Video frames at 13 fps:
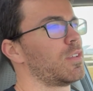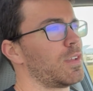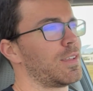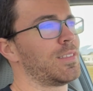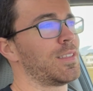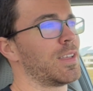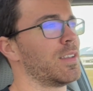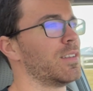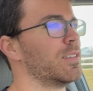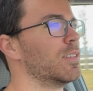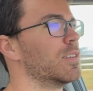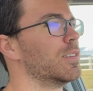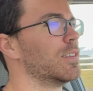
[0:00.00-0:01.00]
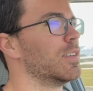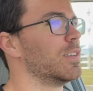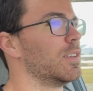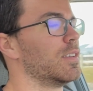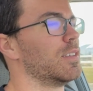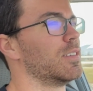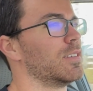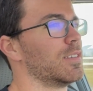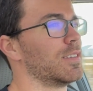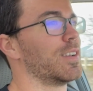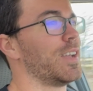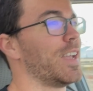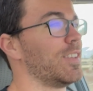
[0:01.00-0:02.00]
And
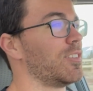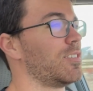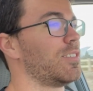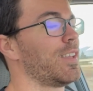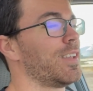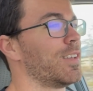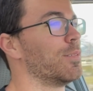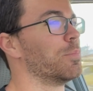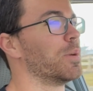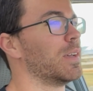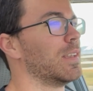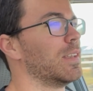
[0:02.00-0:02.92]
then, hate to say it, but